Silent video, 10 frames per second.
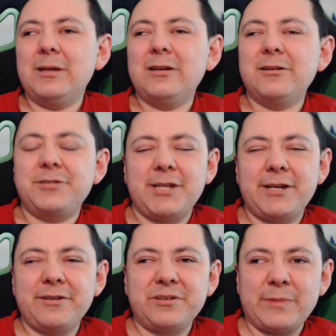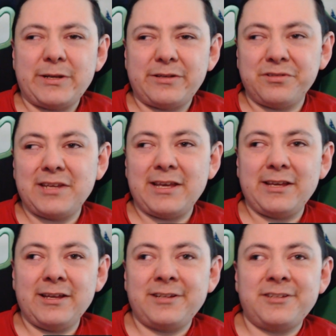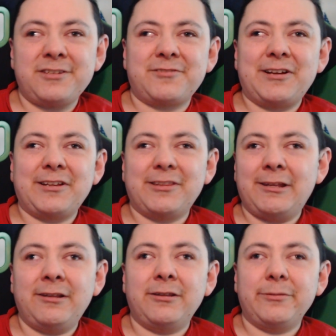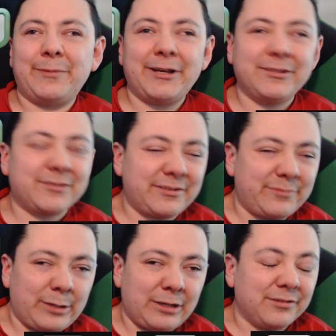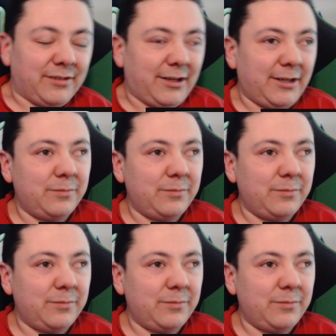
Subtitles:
change your mental state and strengthen the positive mental state.